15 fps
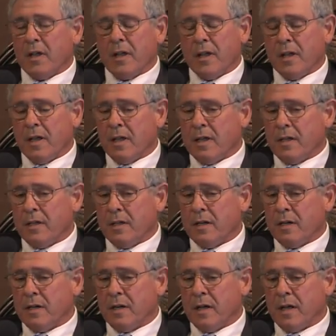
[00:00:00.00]
And
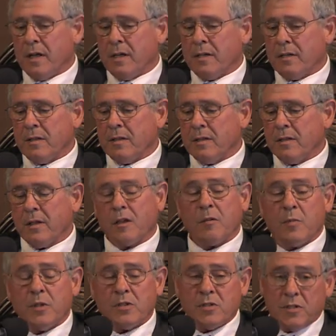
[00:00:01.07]
the
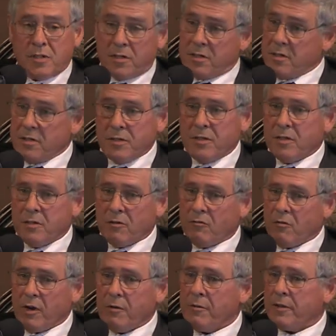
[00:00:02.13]
commission didn't
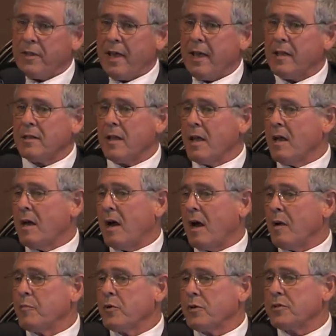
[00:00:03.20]
agree with that.
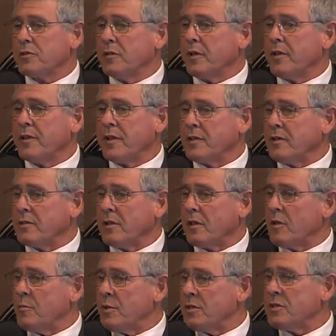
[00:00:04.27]
I personally think that the
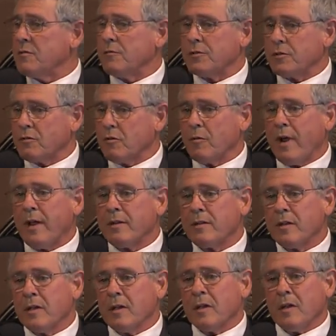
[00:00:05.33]
commission was
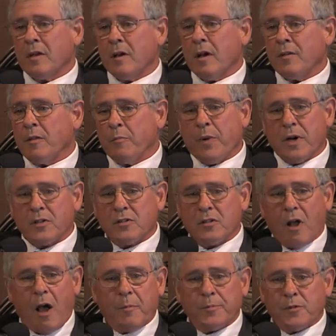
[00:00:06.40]
correct. The buck
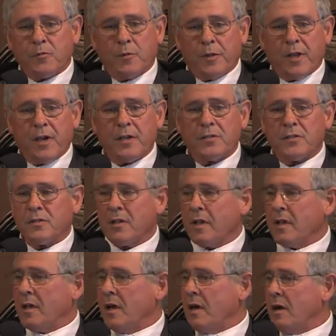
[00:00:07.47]
stops with us.
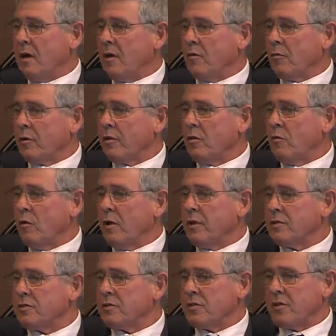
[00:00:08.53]
We're the
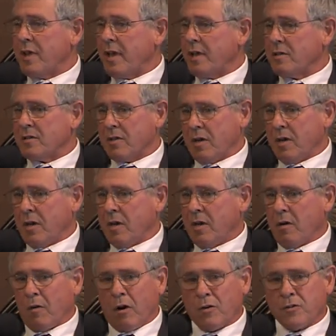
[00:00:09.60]
ones that
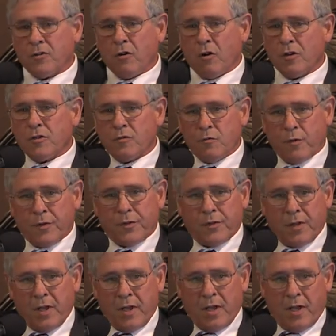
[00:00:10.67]
are charged
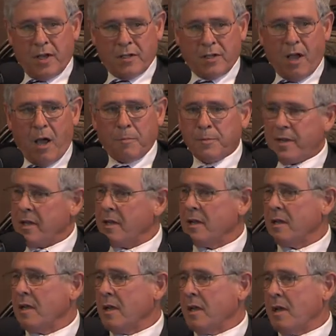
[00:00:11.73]
with
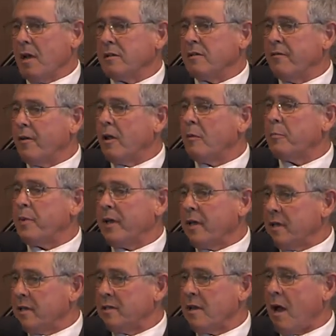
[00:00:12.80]
adopting, developing,
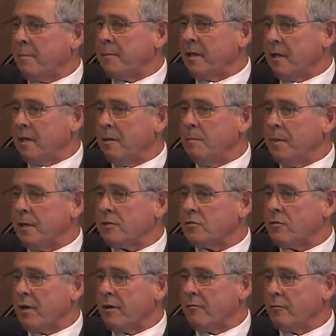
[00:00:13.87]
and adopting
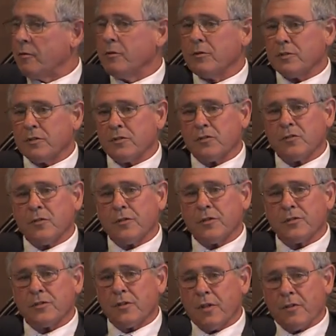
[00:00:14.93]
administrative rules. And so
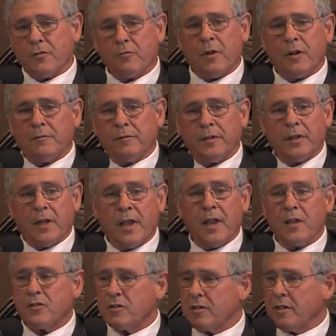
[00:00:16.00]
there's the threat of
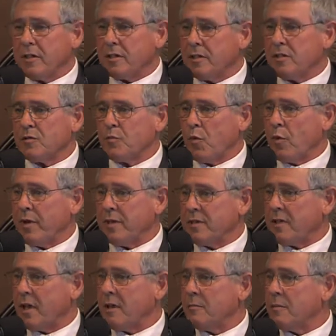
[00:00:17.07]
litigation at this point in
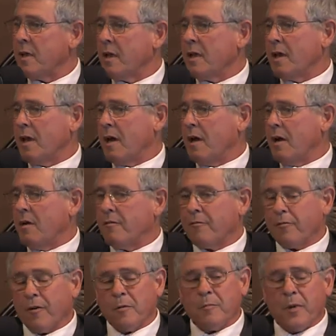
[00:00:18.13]
time
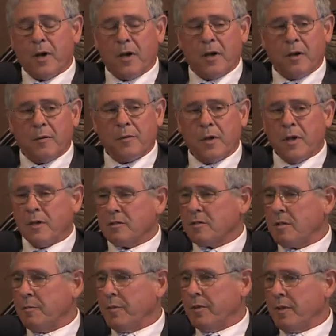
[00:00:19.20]
from
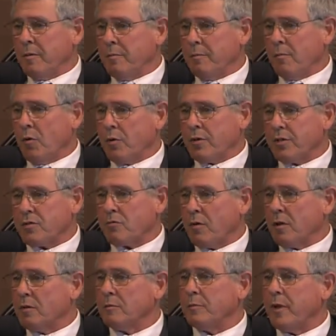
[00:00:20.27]
some of the more
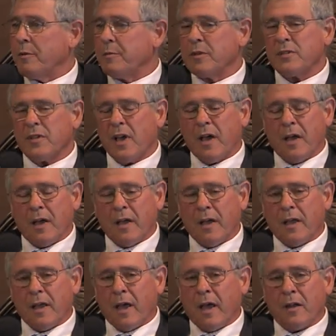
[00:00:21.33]
disgruntled members.
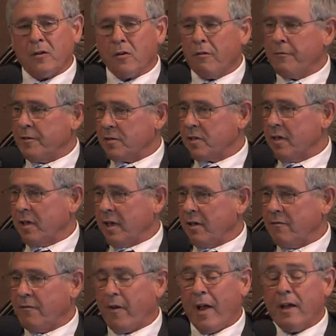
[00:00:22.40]
I don't know if it's going to
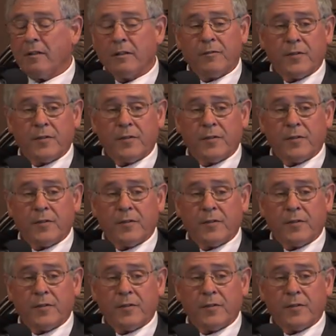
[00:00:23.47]
get filed.